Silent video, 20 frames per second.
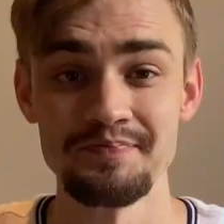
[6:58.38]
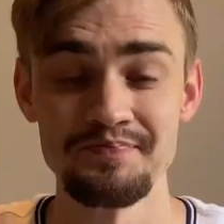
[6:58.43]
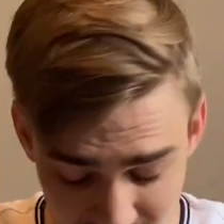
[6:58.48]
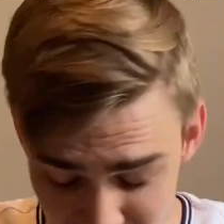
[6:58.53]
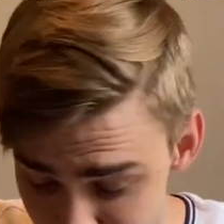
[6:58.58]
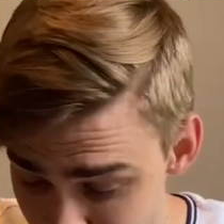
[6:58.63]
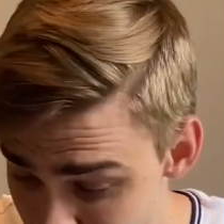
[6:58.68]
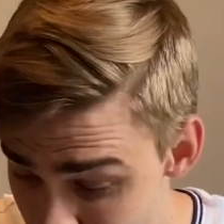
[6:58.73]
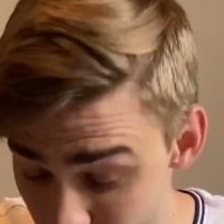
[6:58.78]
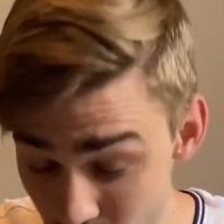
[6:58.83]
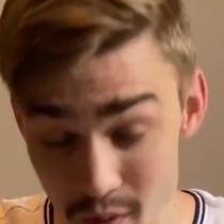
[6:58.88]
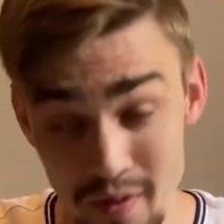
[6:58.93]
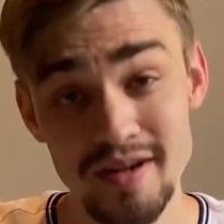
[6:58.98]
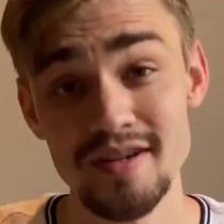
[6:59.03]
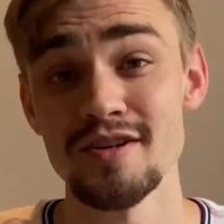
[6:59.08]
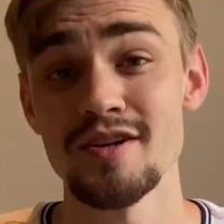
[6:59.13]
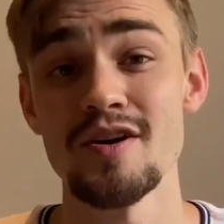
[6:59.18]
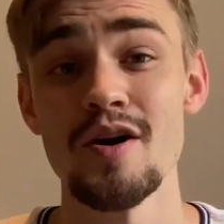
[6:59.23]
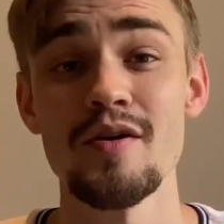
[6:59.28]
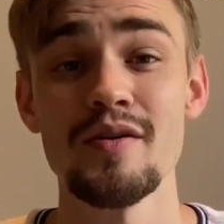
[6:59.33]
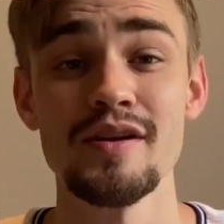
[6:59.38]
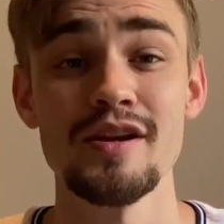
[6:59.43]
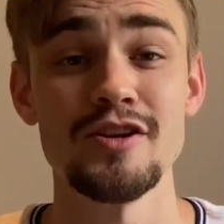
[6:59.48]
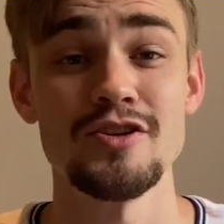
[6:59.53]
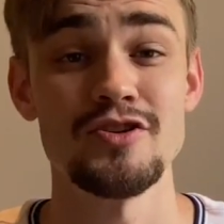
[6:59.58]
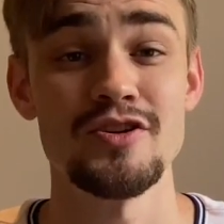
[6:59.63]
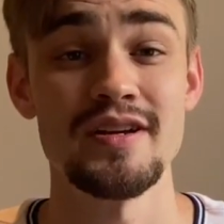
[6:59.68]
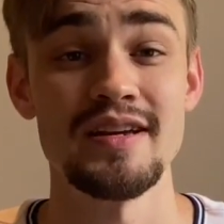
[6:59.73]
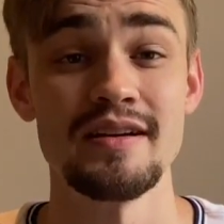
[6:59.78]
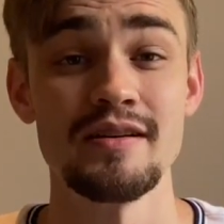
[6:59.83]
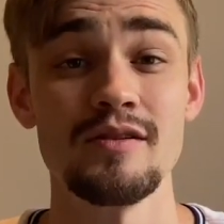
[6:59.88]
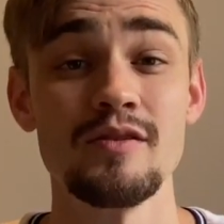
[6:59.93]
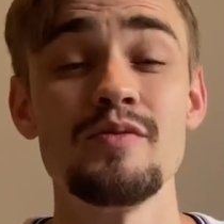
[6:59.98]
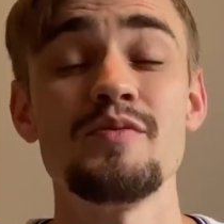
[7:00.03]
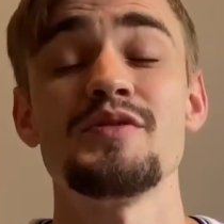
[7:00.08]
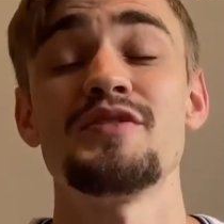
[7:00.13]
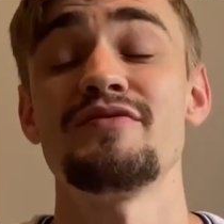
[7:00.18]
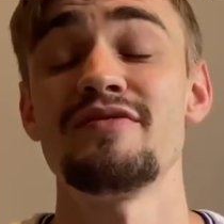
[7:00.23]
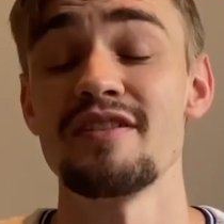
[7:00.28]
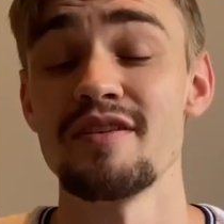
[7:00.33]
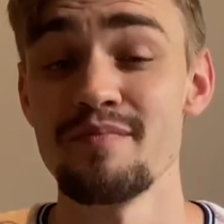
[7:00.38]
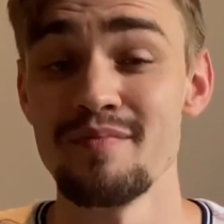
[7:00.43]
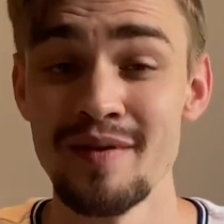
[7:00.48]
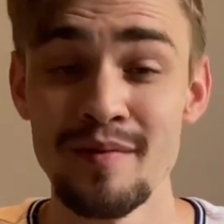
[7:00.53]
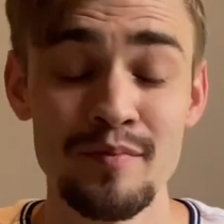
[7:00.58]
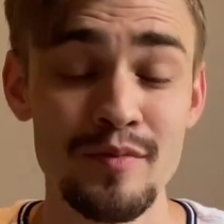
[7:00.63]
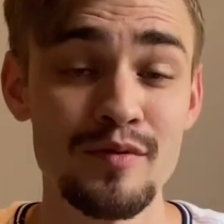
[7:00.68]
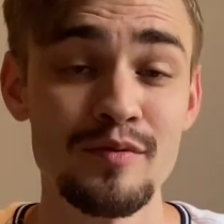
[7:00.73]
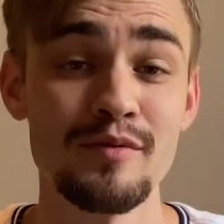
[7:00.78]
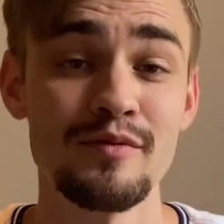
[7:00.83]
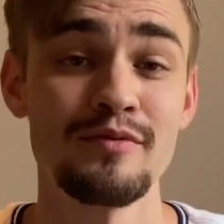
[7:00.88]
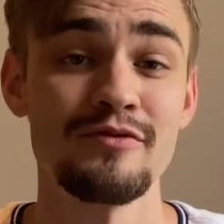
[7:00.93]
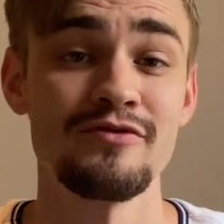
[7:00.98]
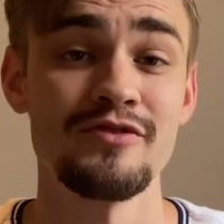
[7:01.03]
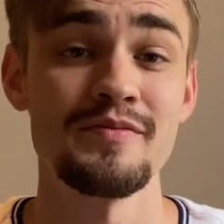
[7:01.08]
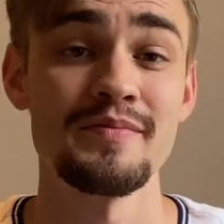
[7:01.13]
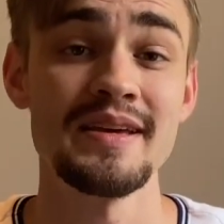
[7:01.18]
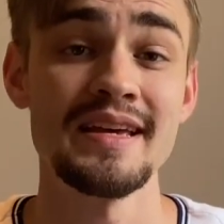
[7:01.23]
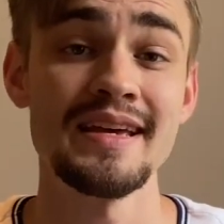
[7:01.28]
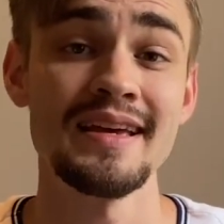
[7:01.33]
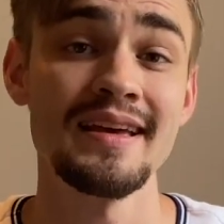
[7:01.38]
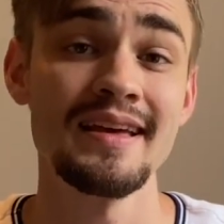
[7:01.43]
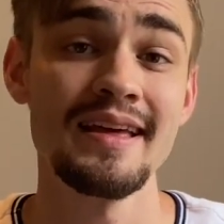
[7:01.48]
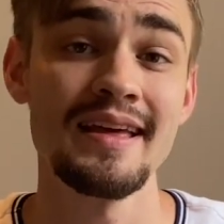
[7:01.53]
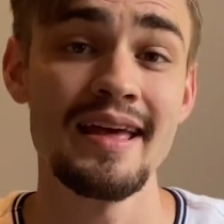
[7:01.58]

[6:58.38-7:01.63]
So going to Coconut Tree Hill was very memorable for me,